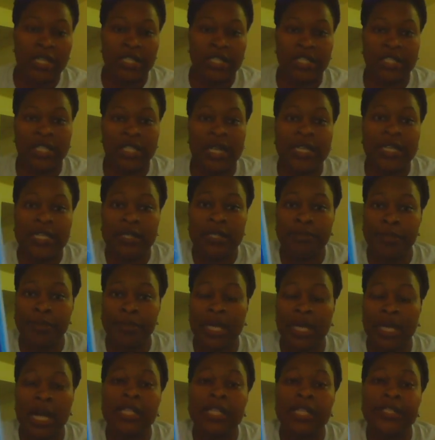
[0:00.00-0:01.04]
Just
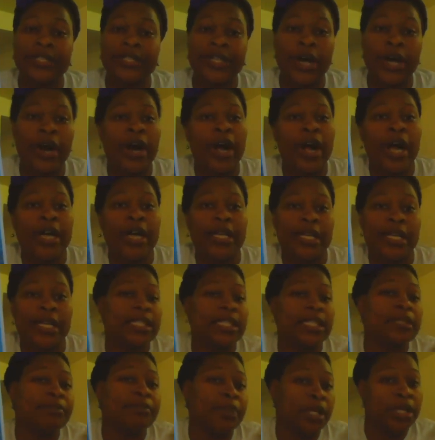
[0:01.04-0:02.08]
because a card
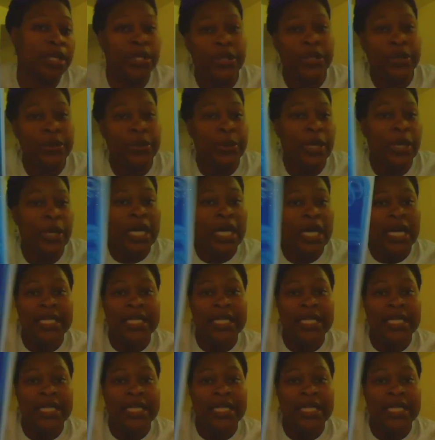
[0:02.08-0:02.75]
is blue